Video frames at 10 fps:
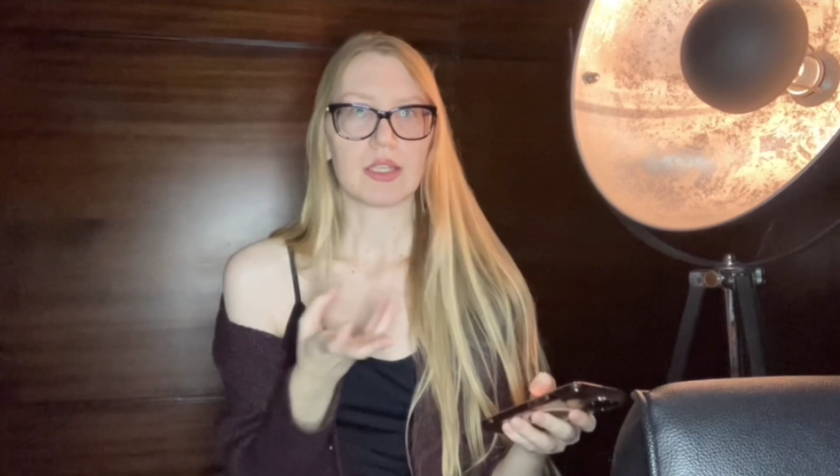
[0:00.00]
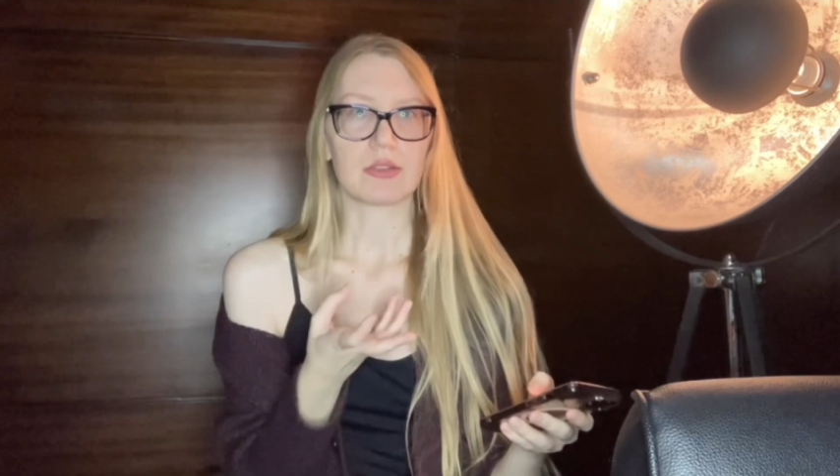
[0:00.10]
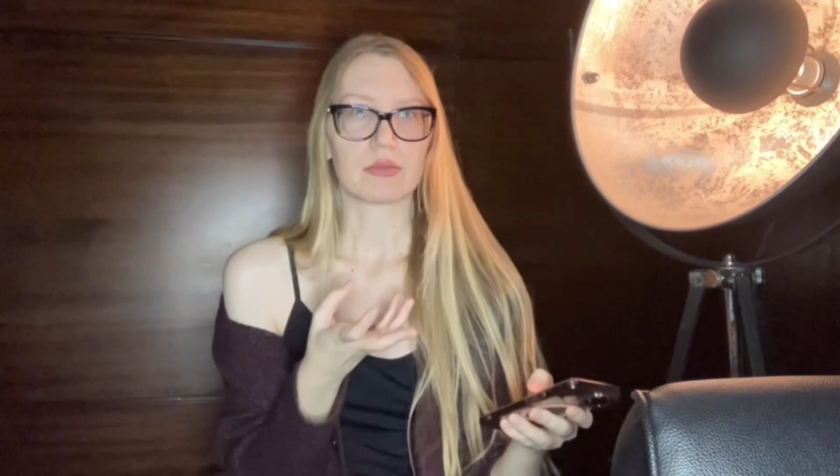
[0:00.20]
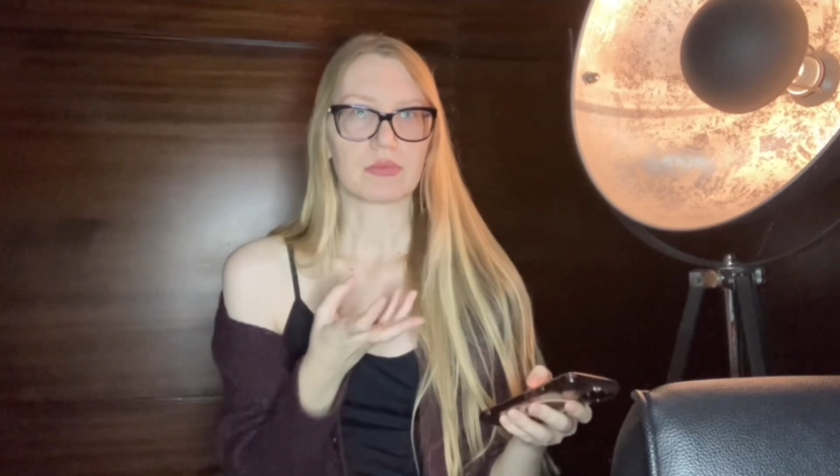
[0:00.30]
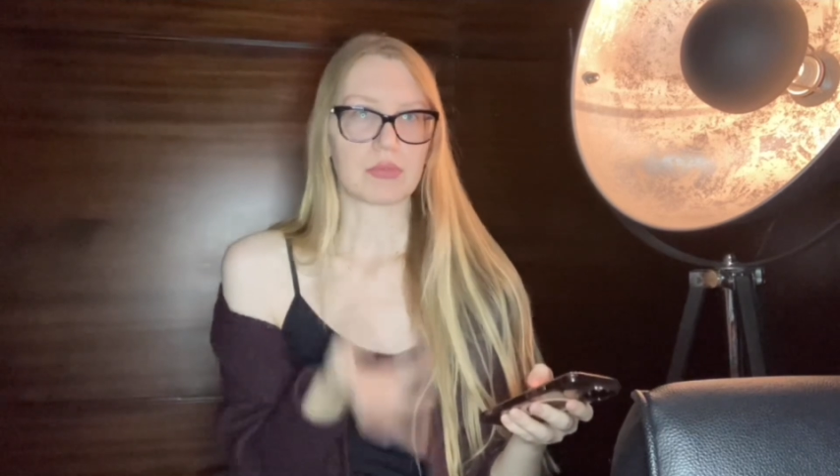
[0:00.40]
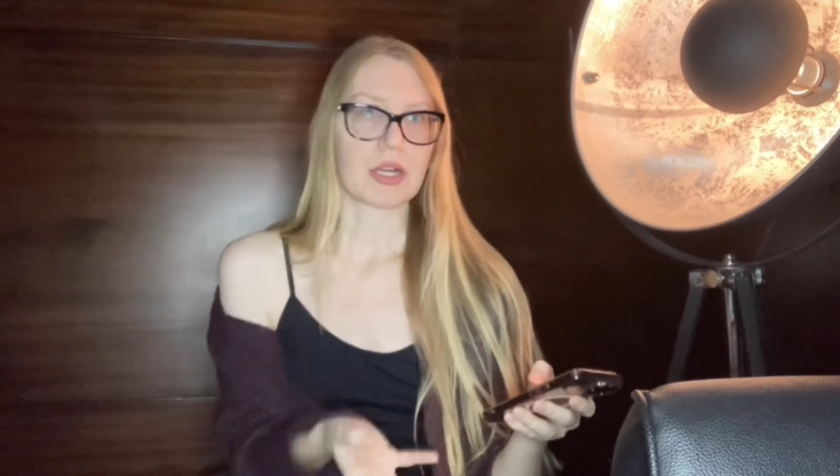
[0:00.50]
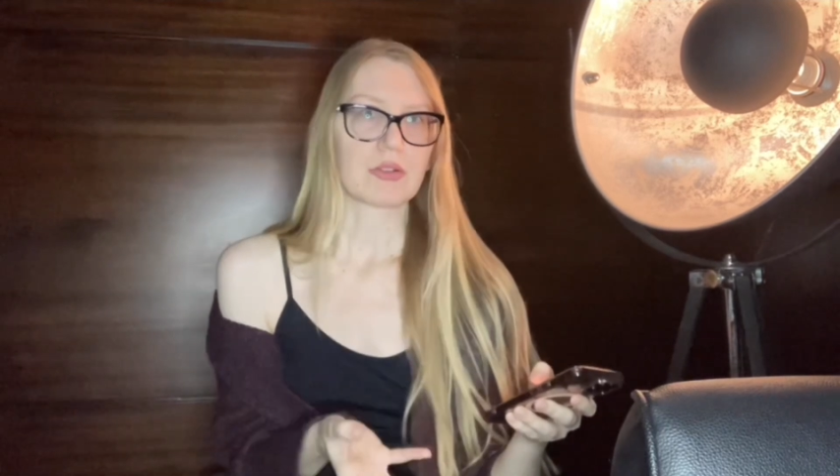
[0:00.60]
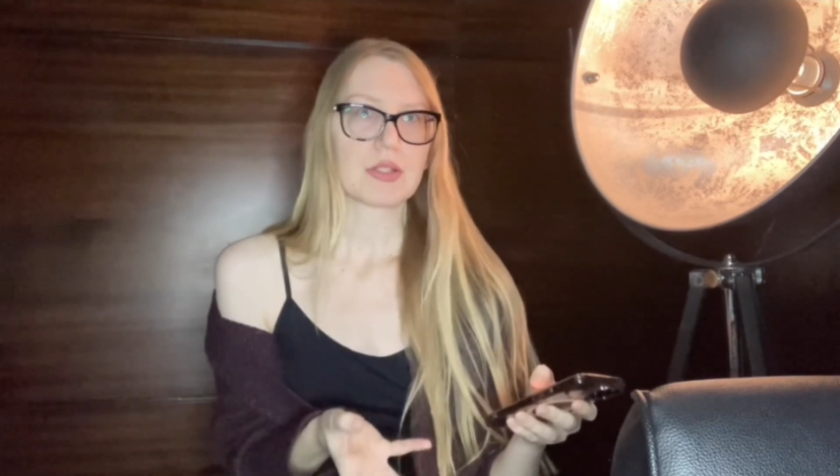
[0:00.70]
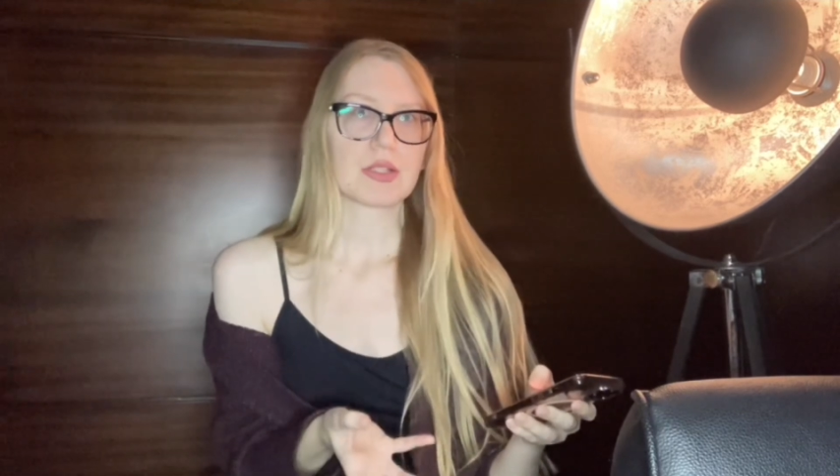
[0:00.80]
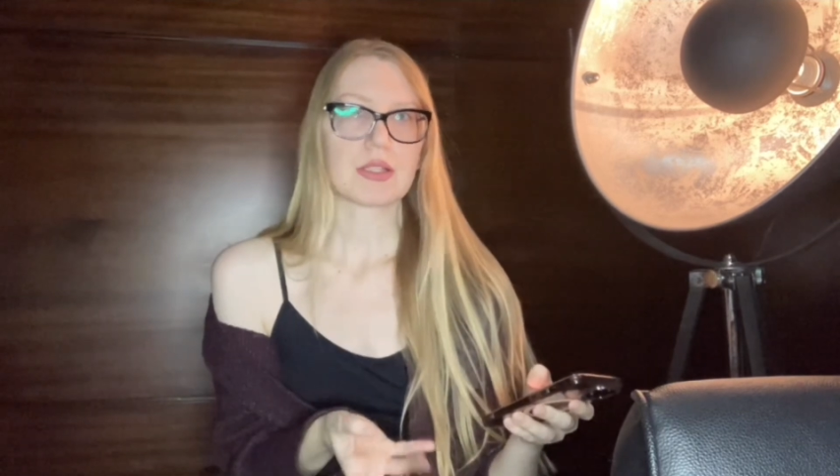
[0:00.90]
in
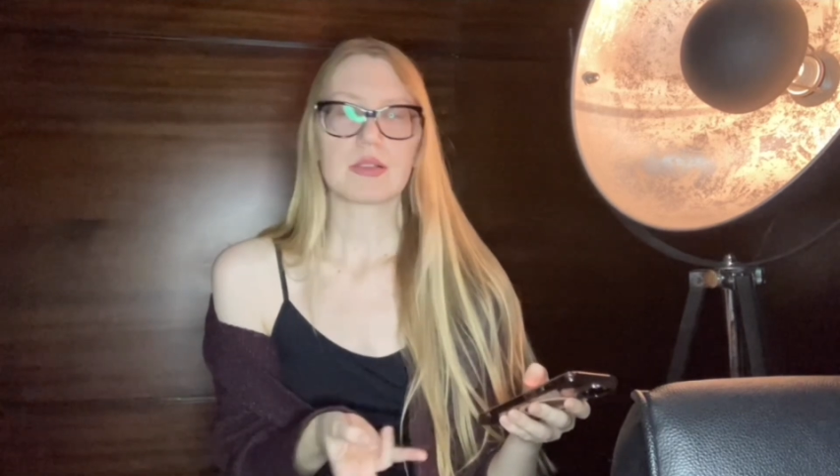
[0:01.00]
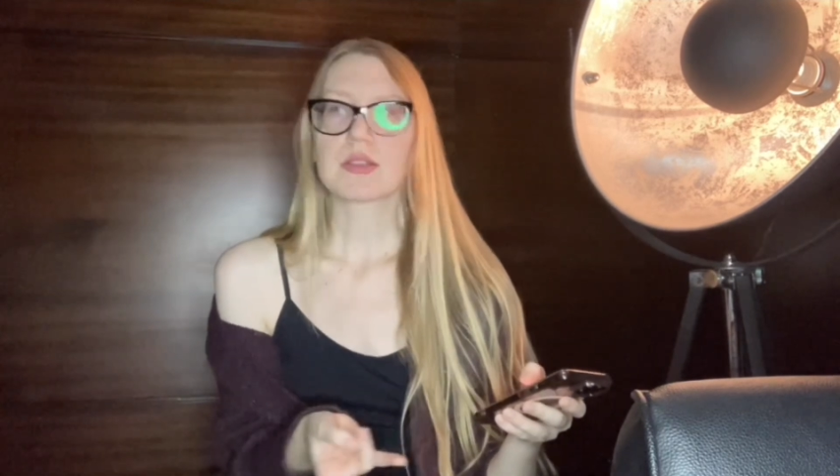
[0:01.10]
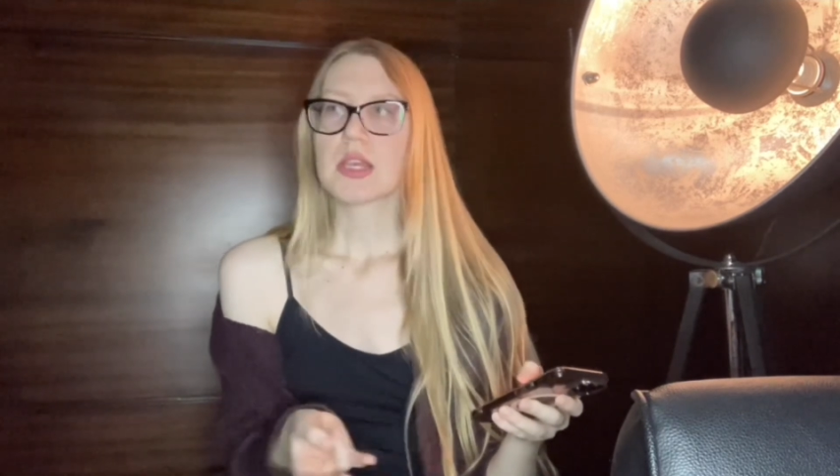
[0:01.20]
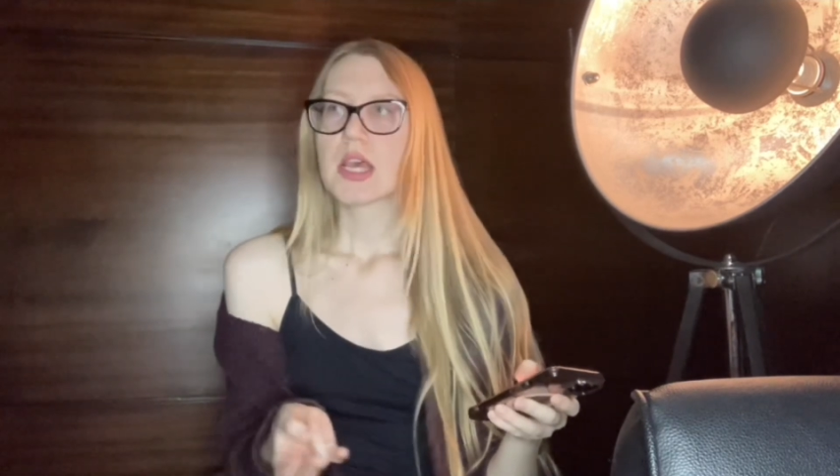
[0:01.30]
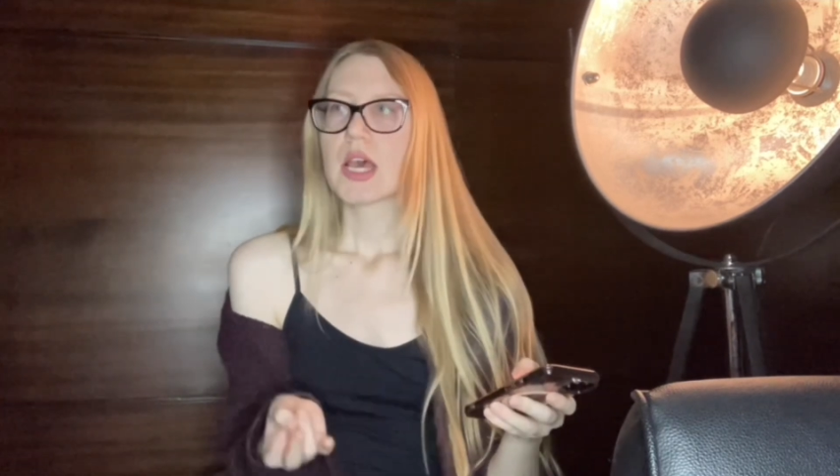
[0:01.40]
fragrances.